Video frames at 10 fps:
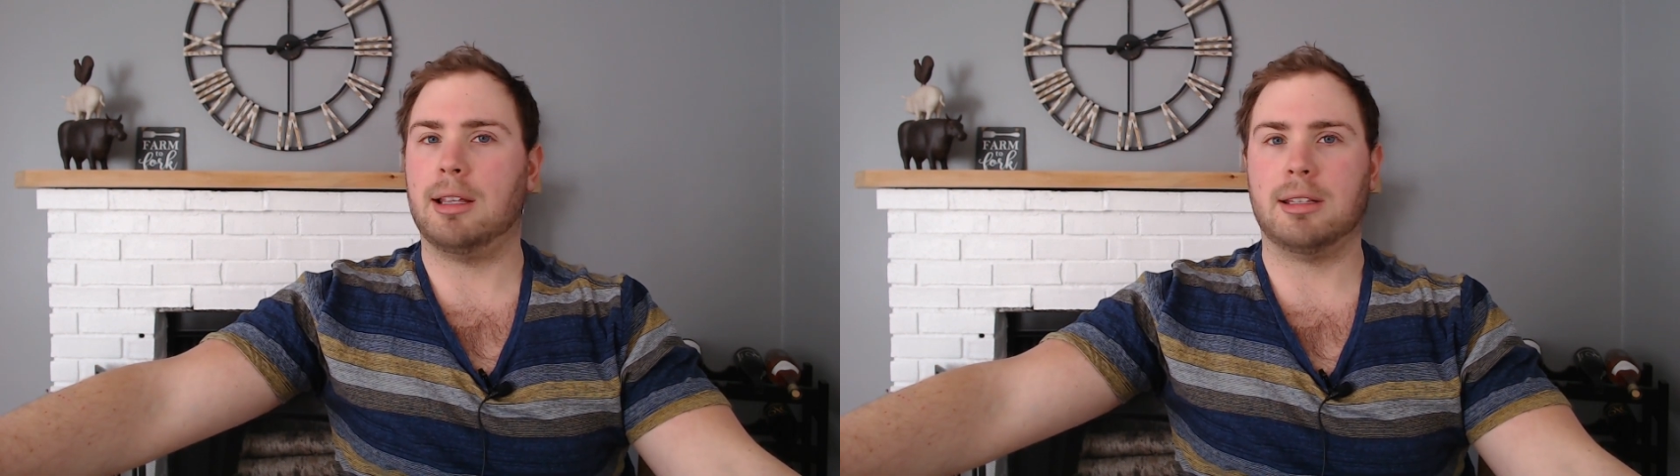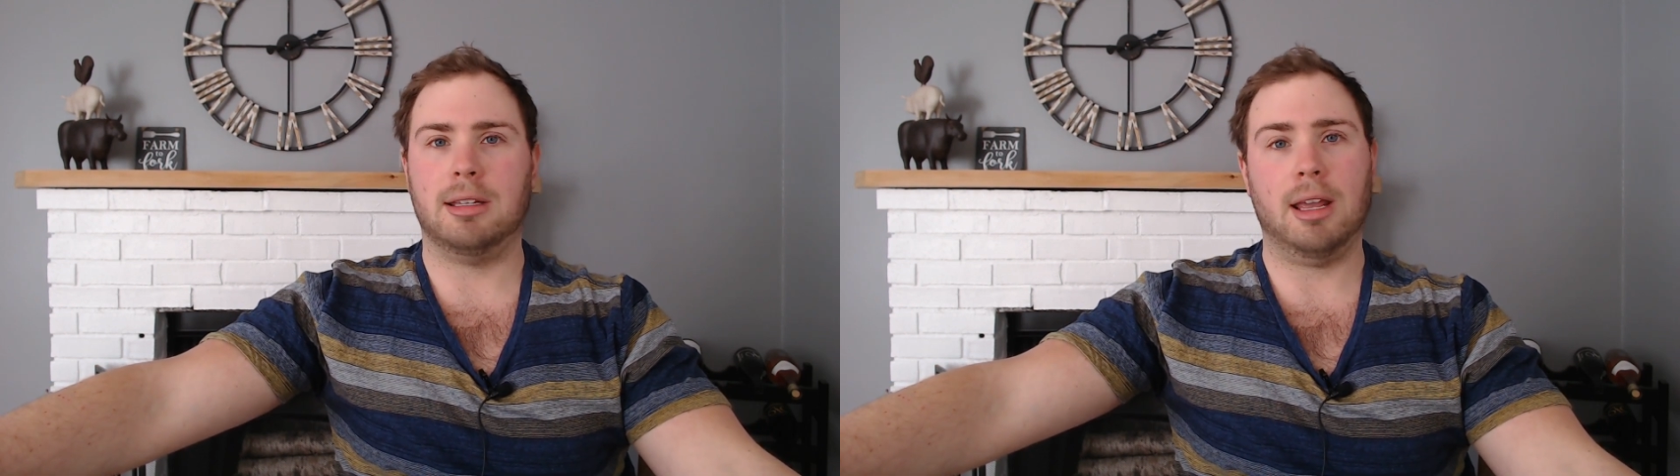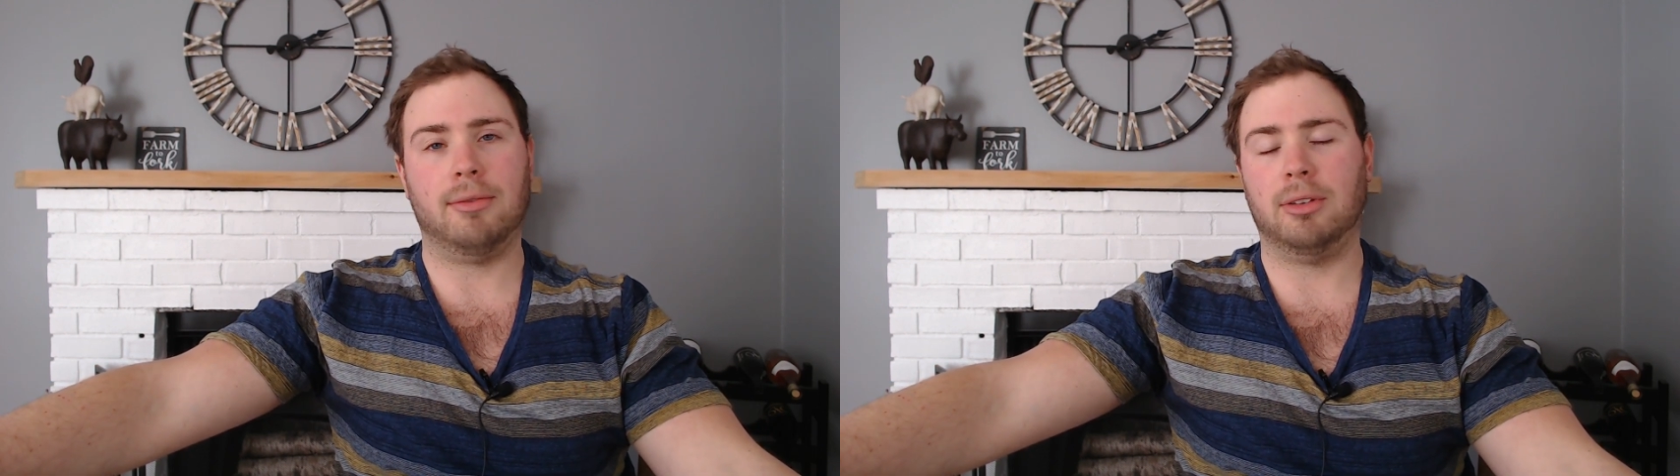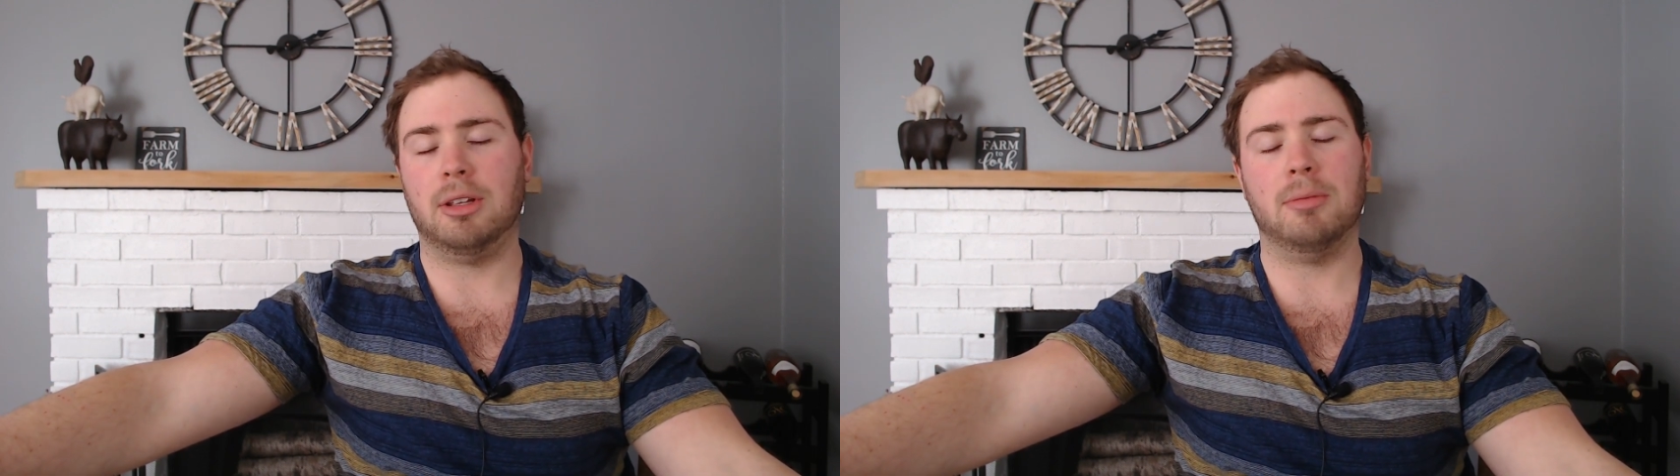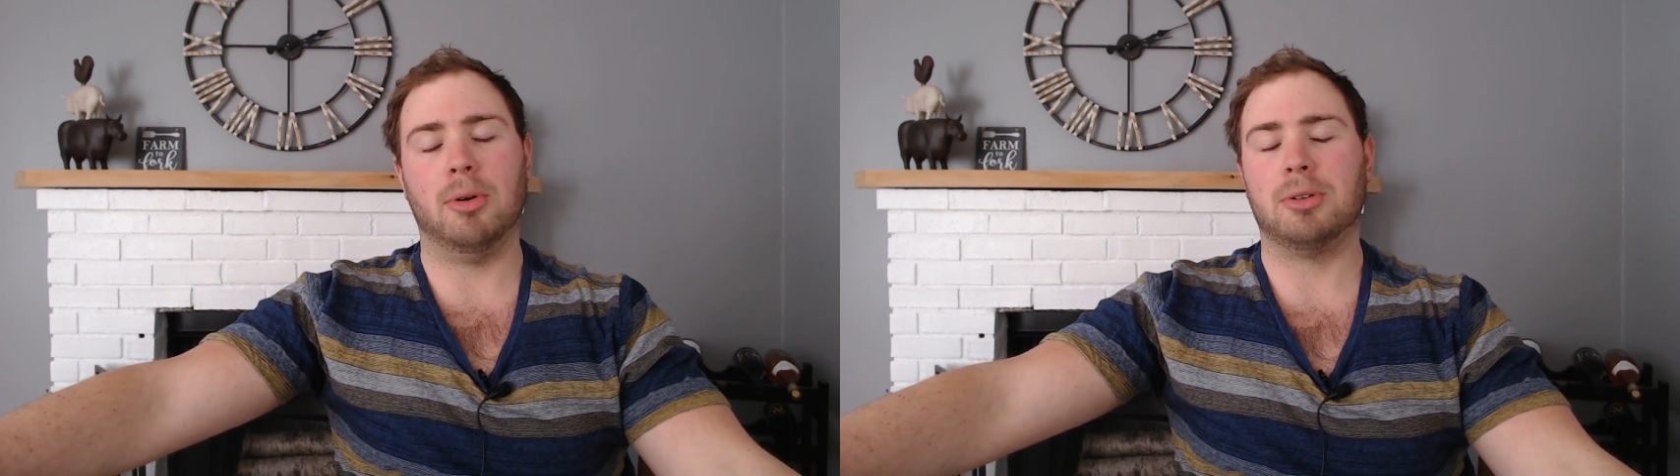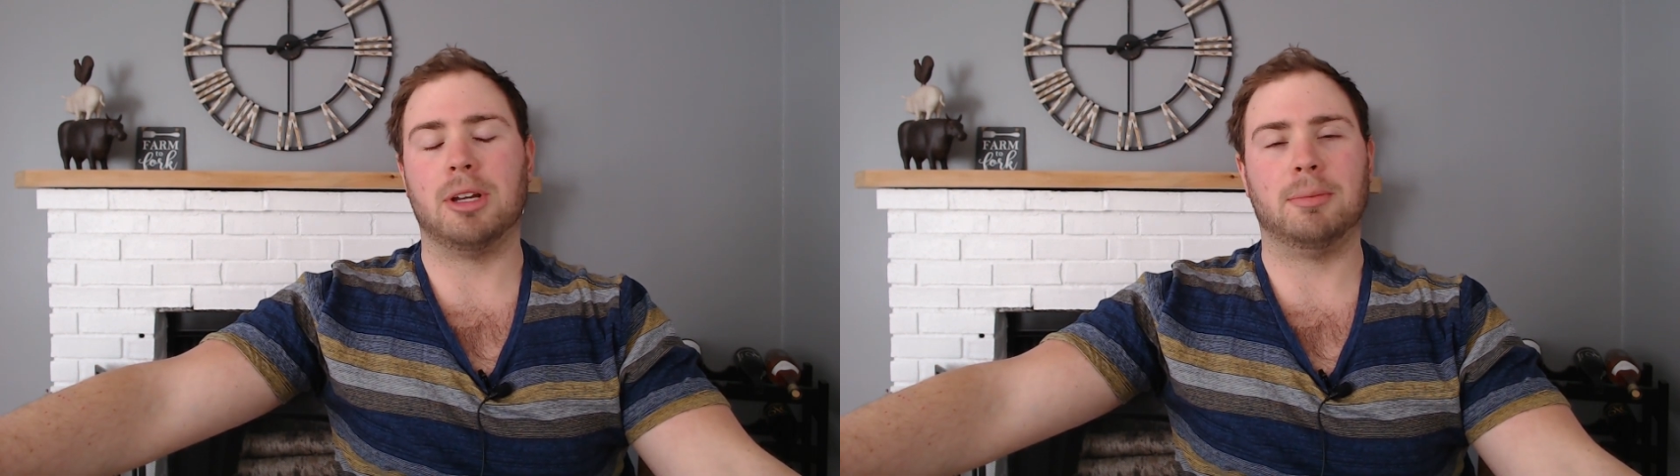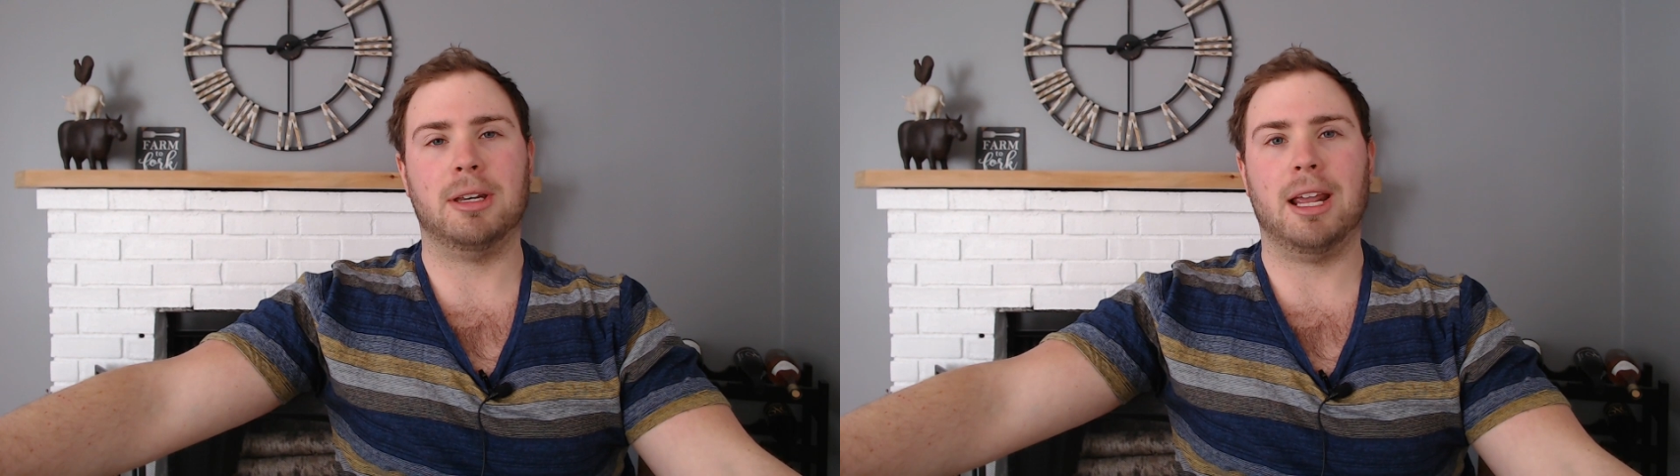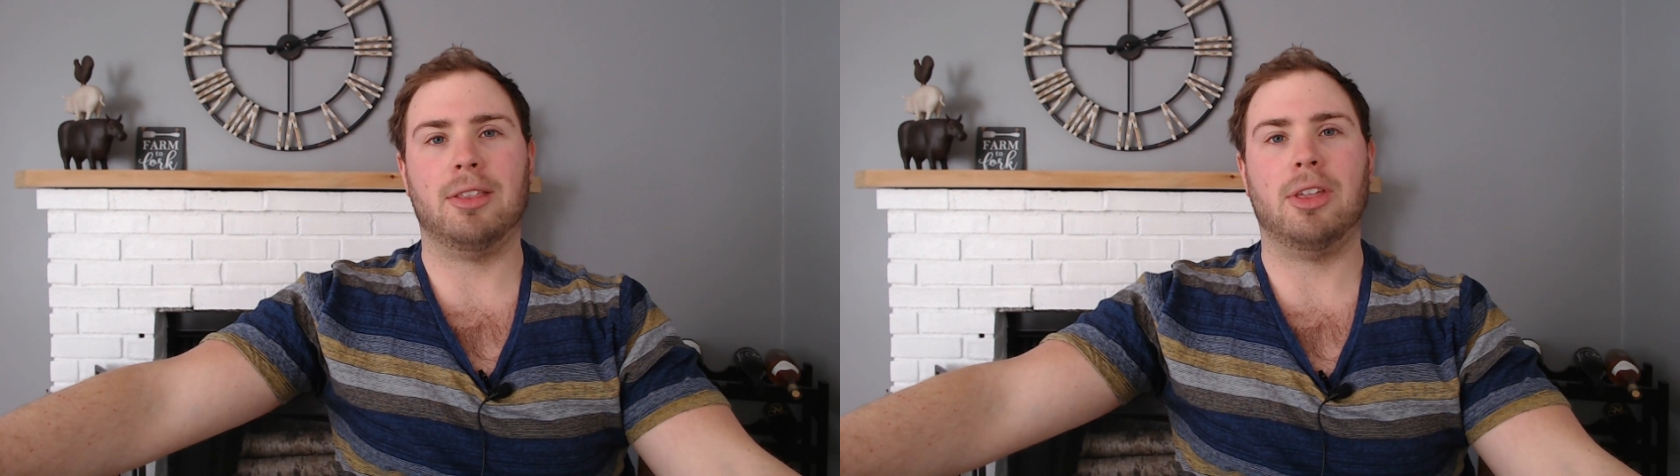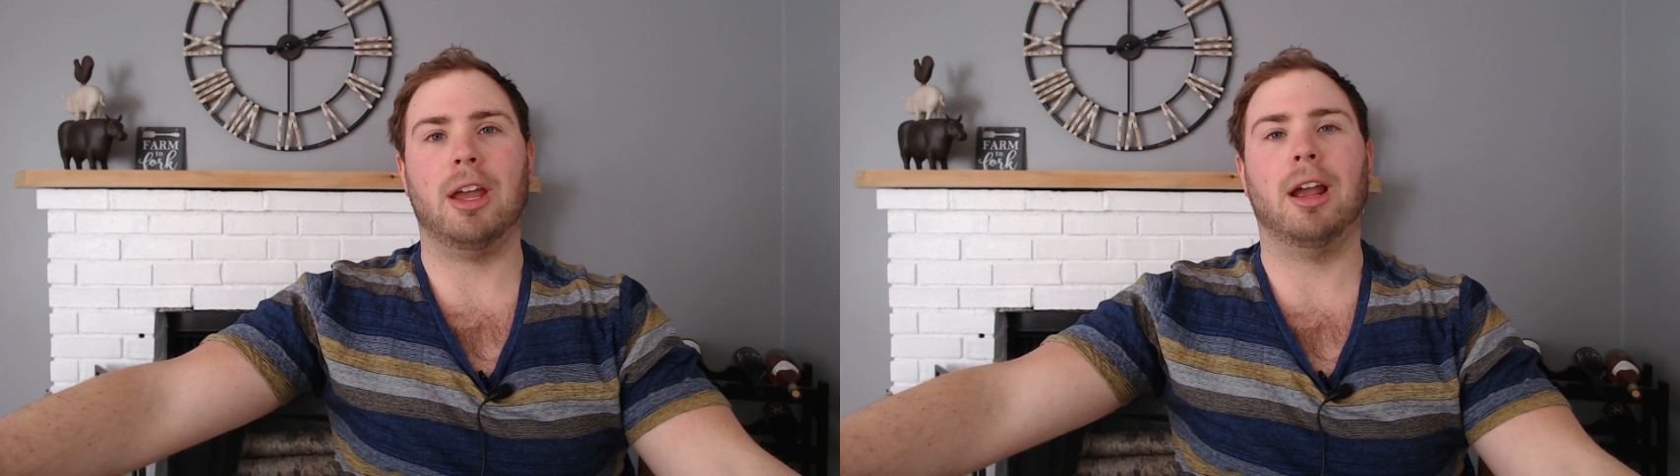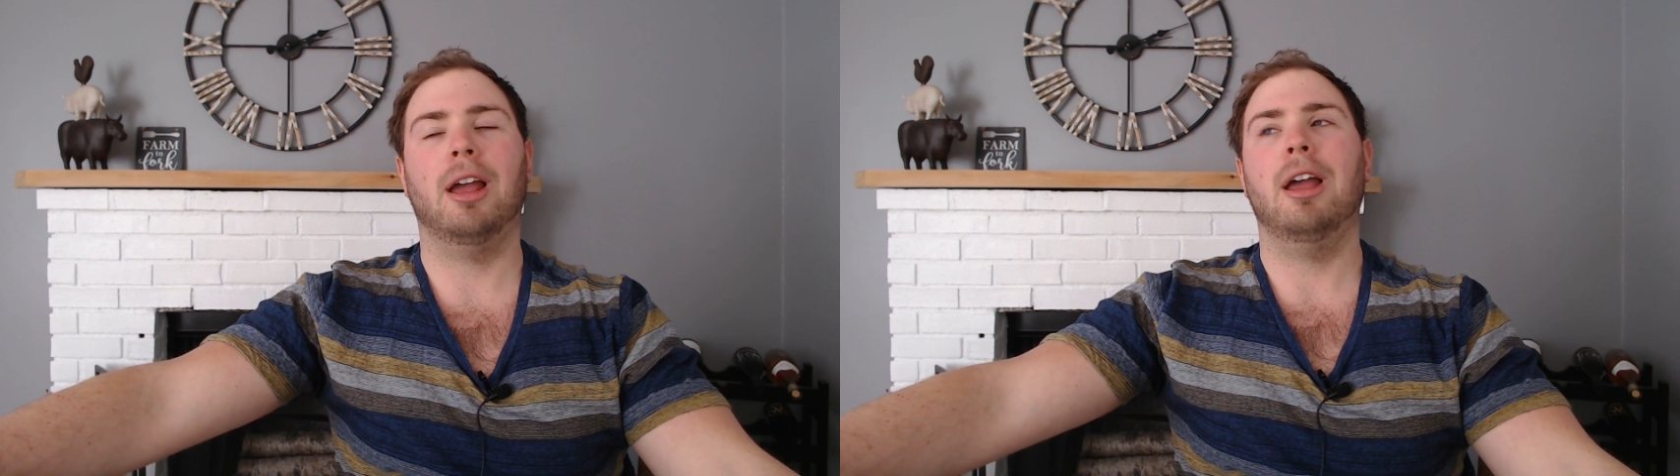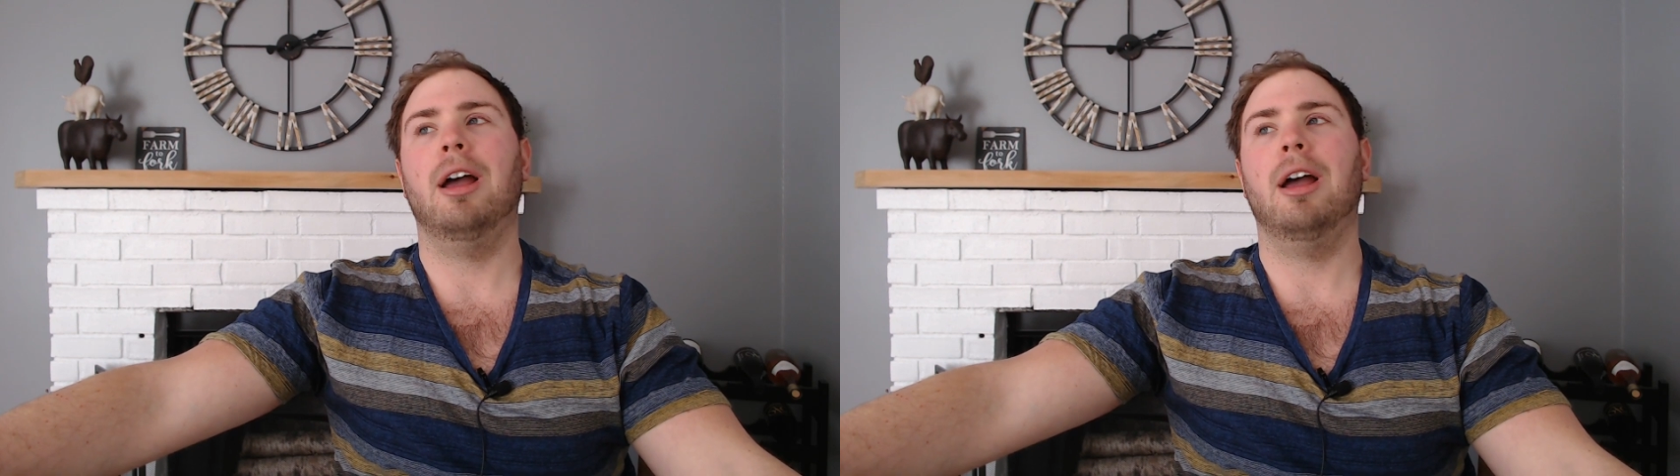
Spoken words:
isn't definitely the most up-to-date thing.